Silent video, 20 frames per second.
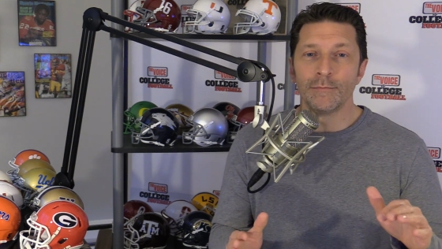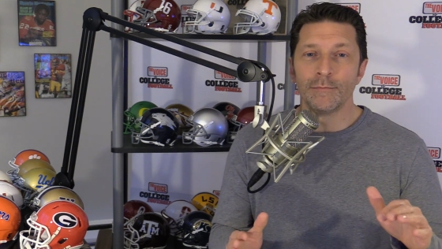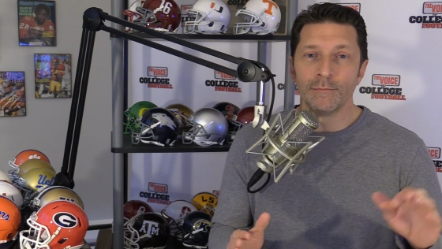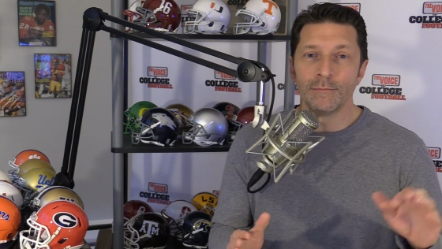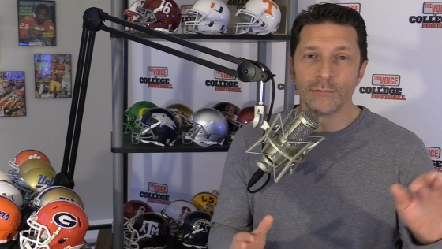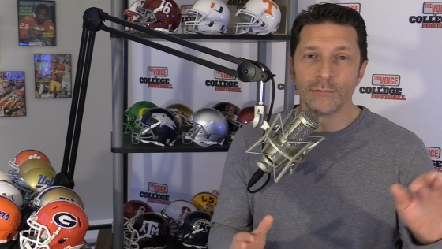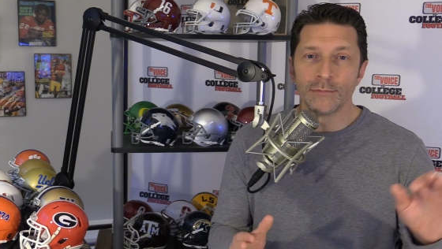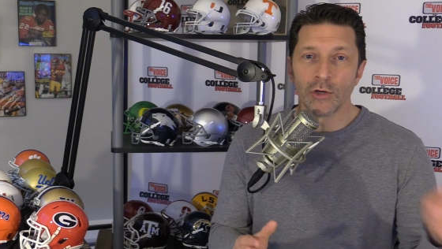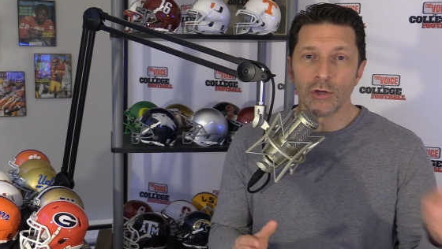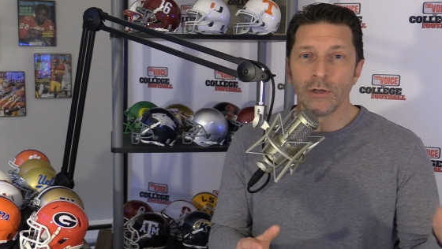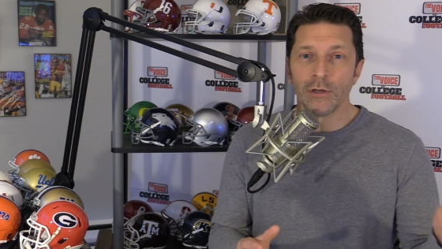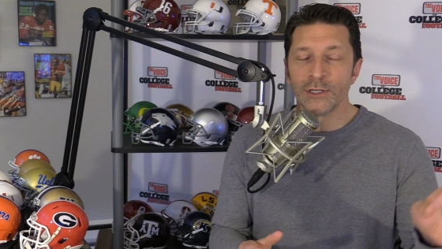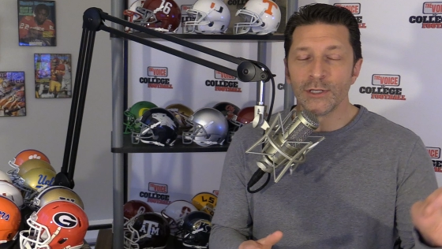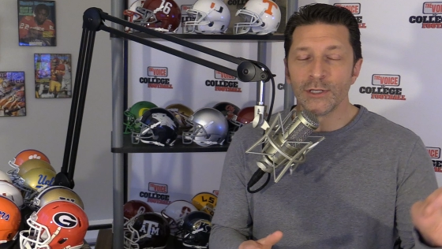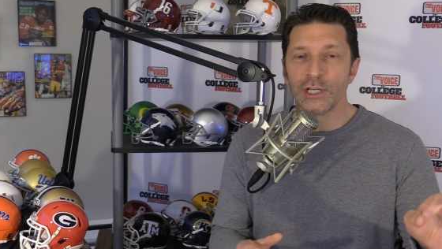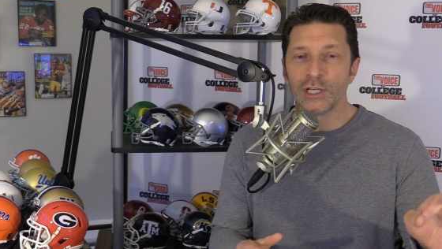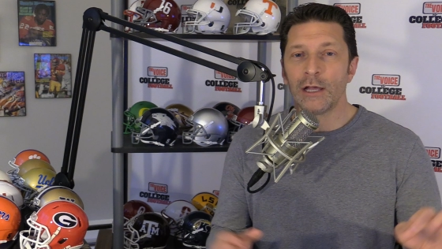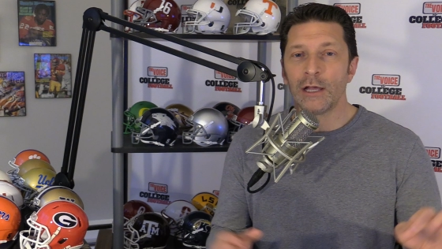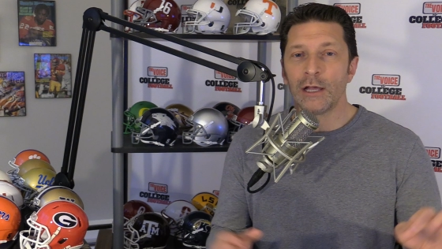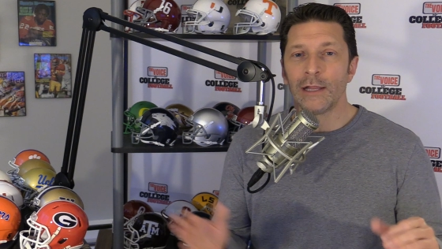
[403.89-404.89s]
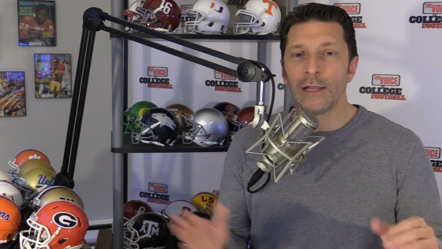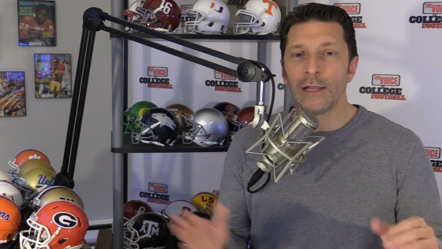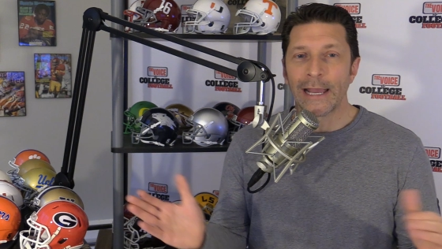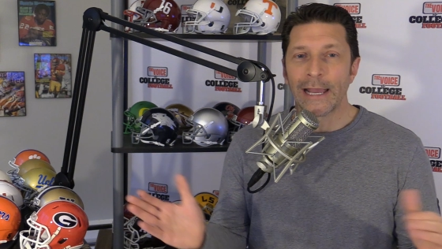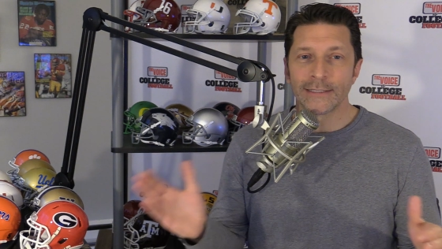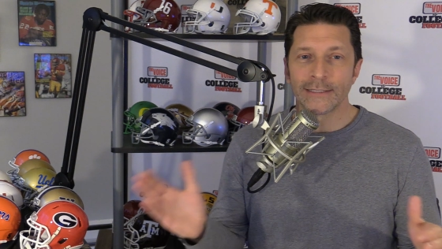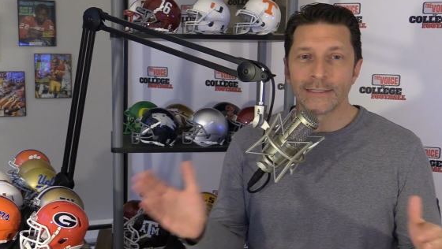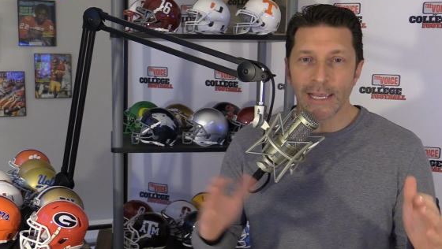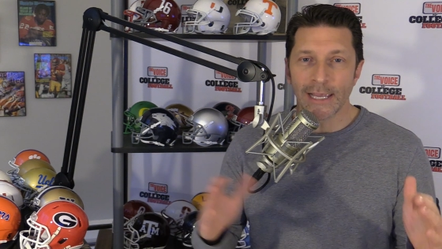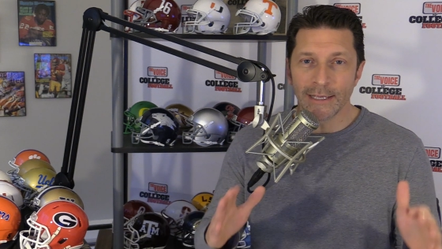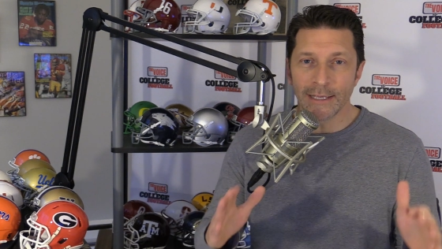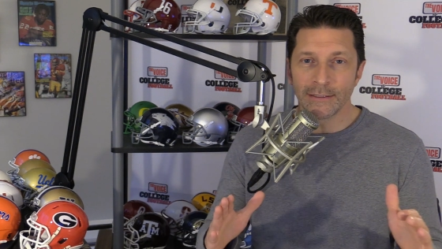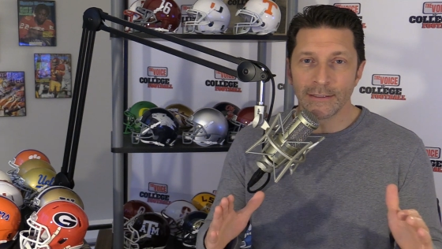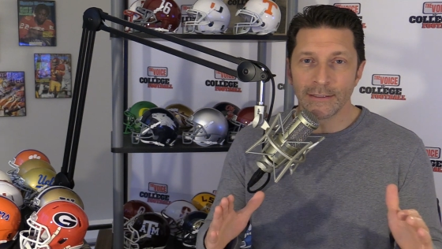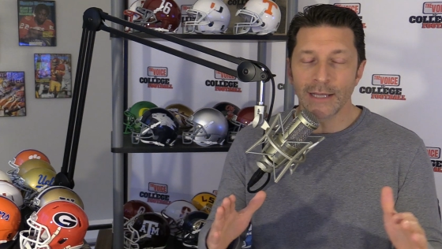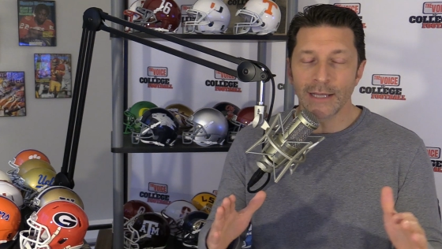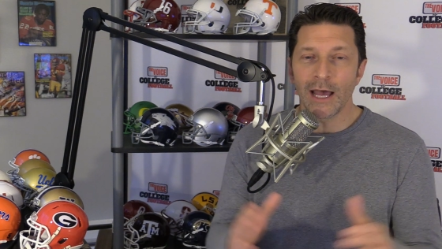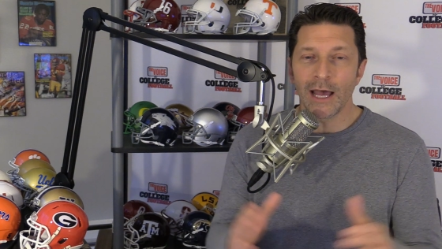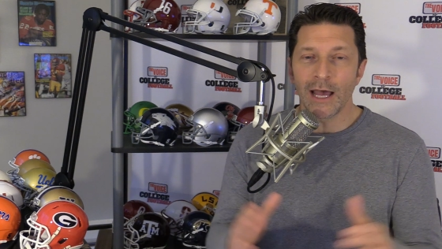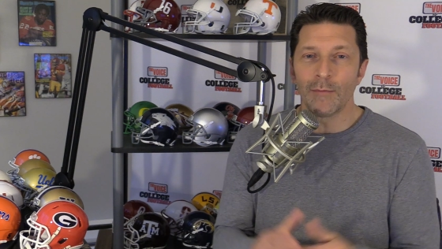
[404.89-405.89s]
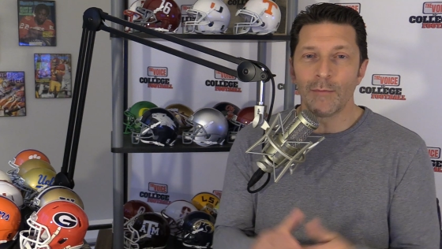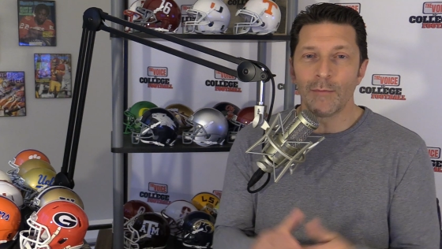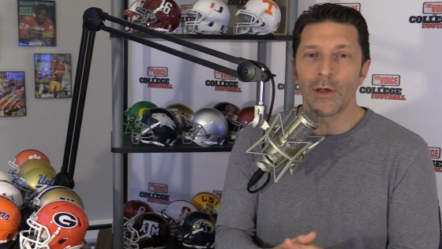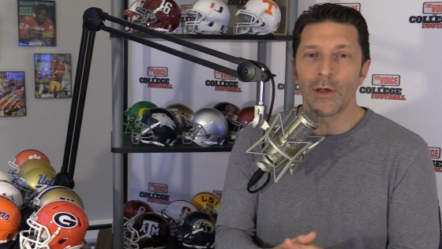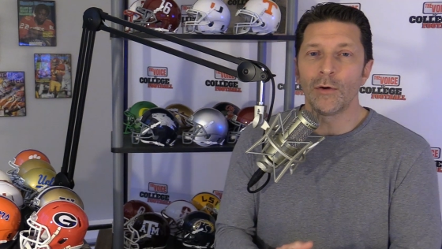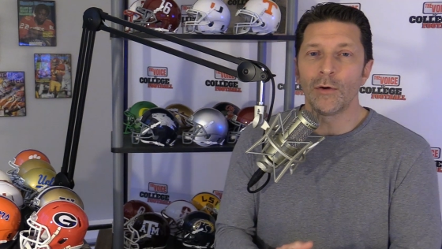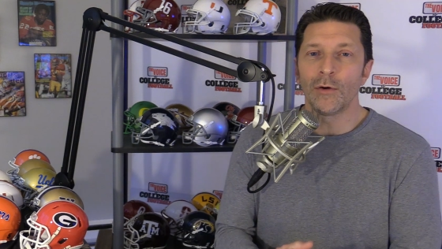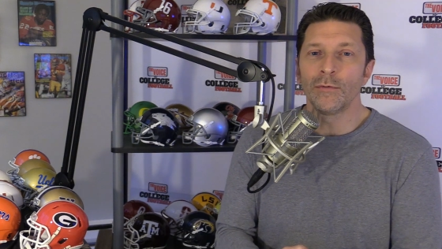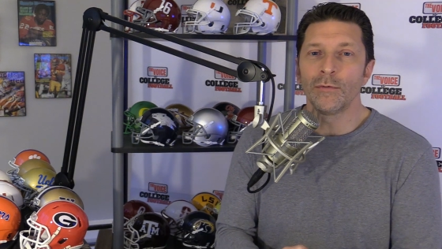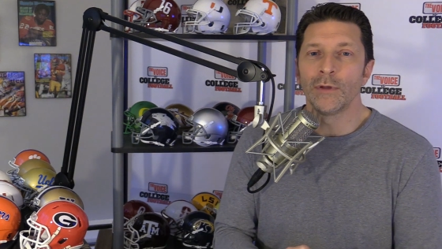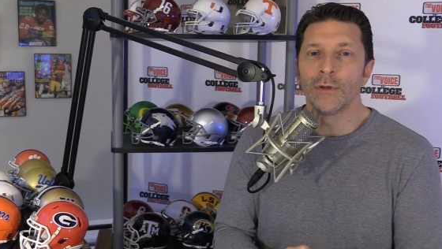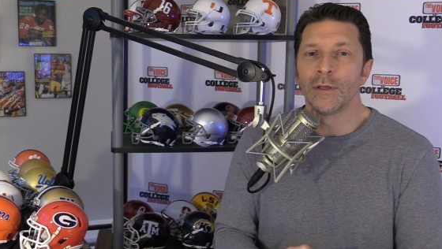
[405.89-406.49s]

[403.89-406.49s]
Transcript: Sony Michel as a combo,